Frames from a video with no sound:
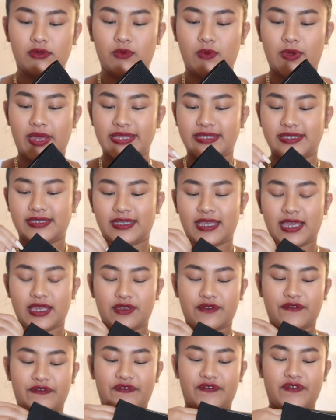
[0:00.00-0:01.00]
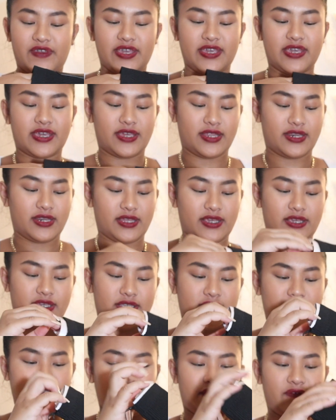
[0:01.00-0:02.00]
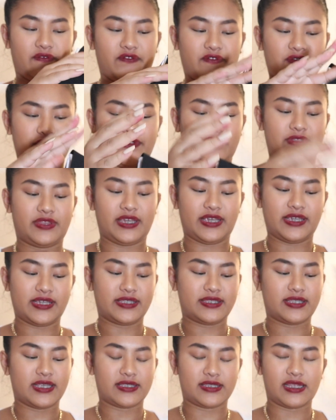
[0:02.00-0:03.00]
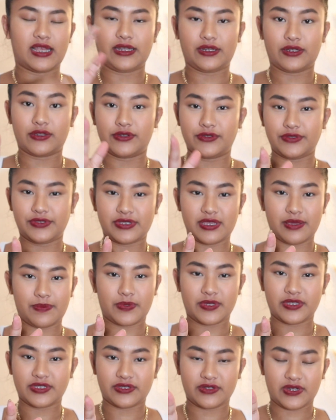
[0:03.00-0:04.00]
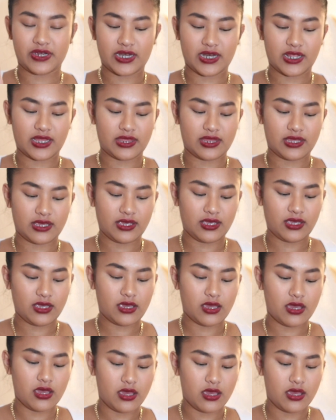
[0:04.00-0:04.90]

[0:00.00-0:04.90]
way to get your feet in is through these. There's like no zippers or anything,